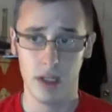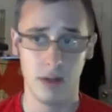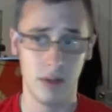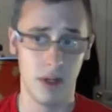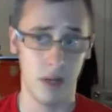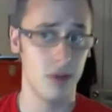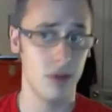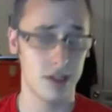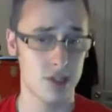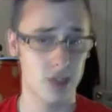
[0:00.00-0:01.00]
Well, I would
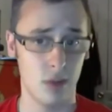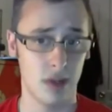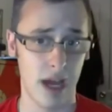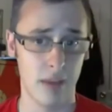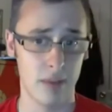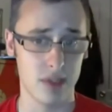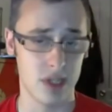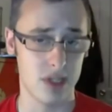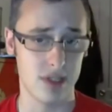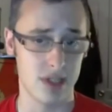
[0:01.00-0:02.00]
like to see what happens
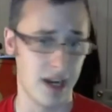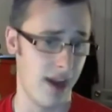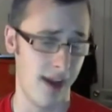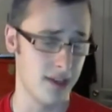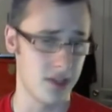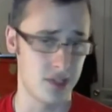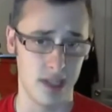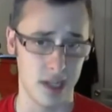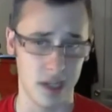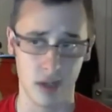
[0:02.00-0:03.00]
because I hate to see
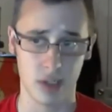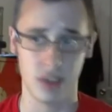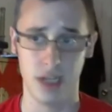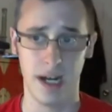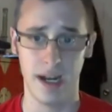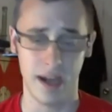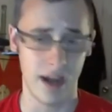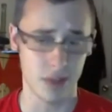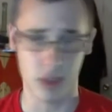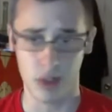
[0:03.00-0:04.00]
that character die
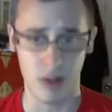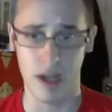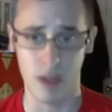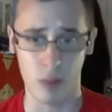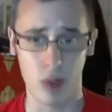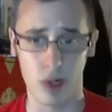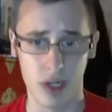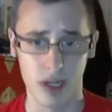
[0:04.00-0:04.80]
after all that work,